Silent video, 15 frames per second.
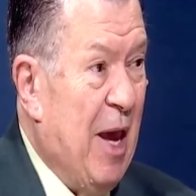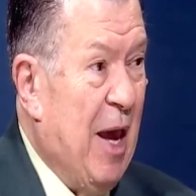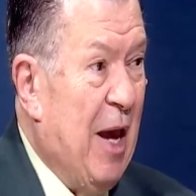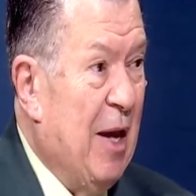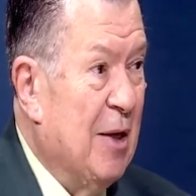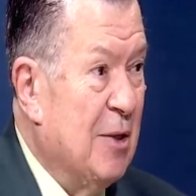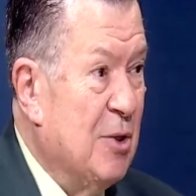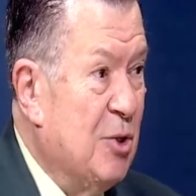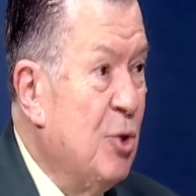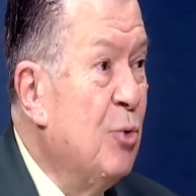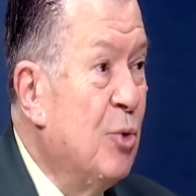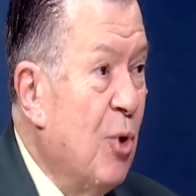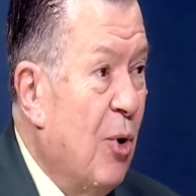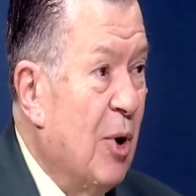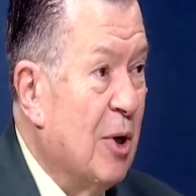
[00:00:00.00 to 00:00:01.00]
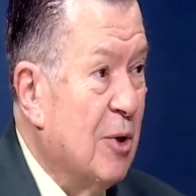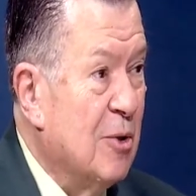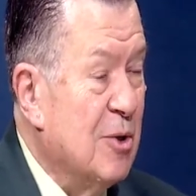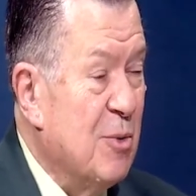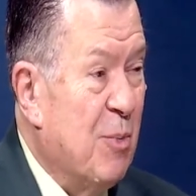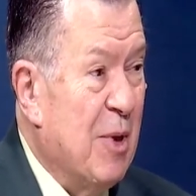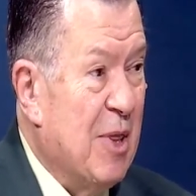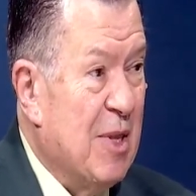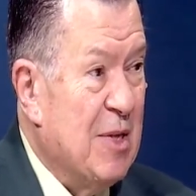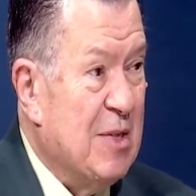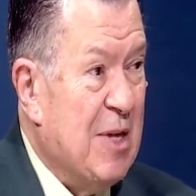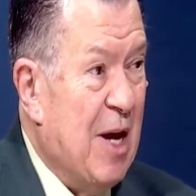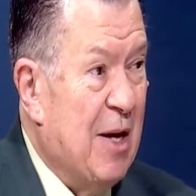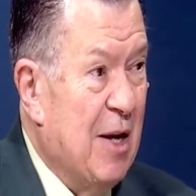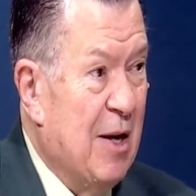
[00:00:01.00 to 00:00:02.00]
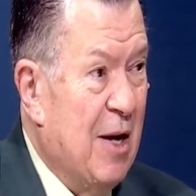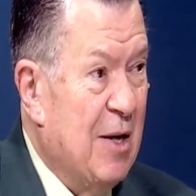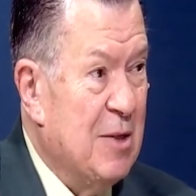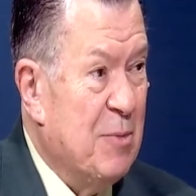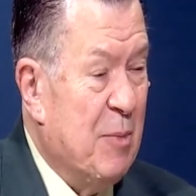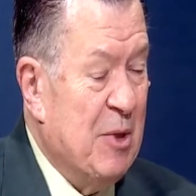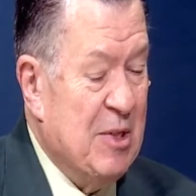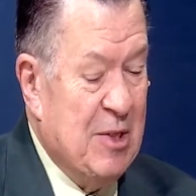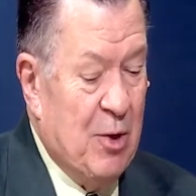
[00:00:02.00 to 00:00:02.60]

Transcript: and two daughters with the second husband.